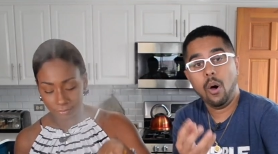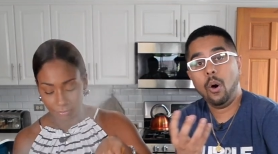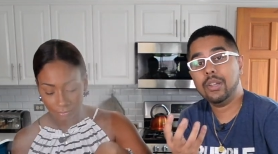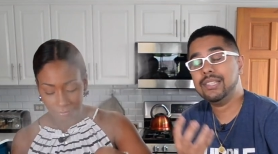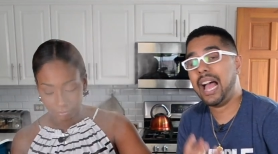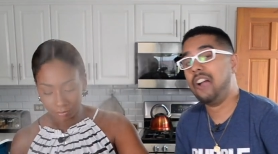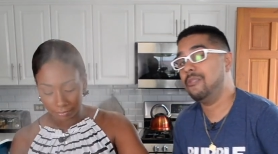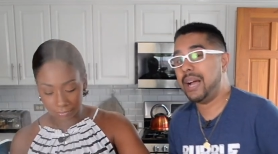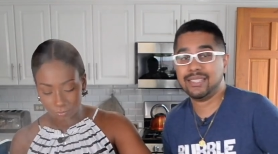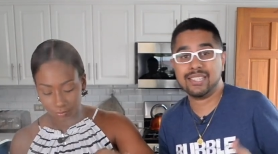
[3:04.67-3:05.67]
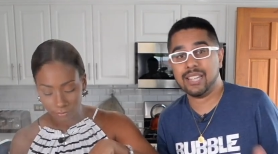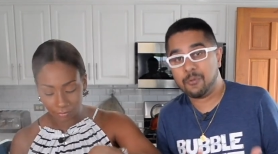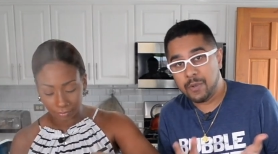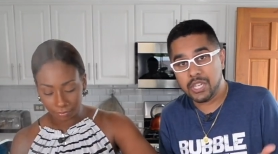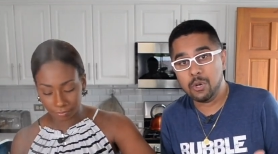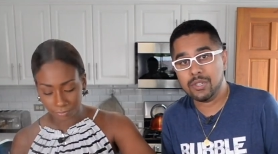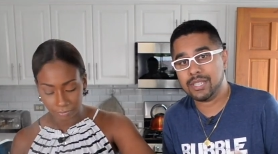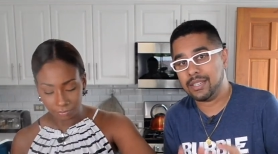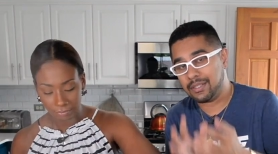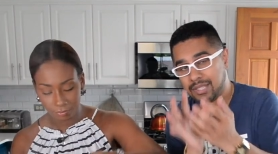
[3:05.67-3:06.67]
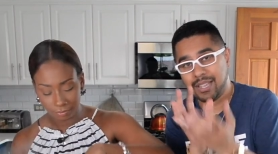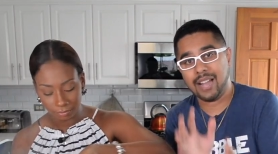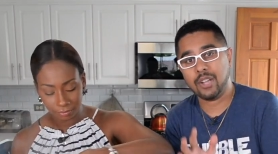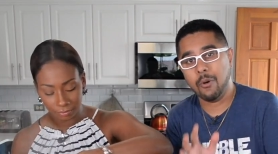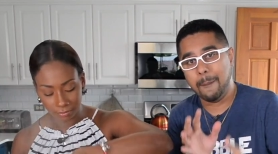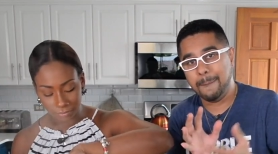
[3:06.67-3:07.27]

Speaker 1: all these aromatics that we use in to start our